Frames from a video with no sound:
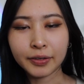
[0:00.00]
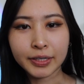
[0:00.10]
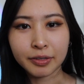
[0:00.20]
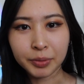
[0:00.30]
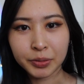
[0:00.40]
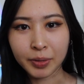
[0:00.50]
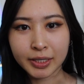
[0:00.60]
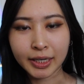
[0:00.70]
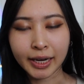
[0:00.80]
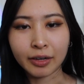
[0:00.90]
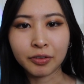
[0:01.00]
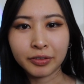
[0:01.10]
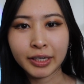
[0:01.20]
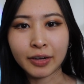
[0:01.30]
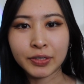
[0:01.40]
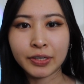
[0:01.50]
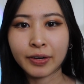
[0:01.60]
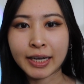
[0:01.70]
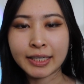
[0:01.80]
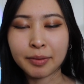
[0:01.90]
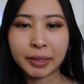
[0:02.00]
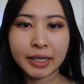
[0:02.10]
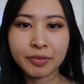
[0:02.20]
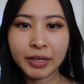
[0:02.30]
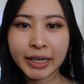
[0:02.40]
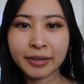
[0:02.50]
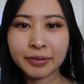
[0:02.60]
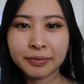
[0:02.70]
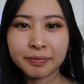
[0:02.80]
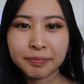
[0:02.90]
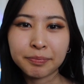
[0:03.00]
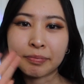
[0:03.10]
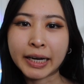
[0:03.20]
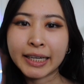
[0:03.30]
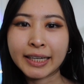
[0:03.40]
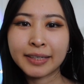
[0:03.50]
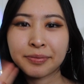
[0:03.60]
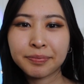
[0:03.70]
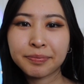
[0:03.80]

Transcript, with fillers: you guys so much for watching, and hopefully I'll see you guys in my next video. Bye!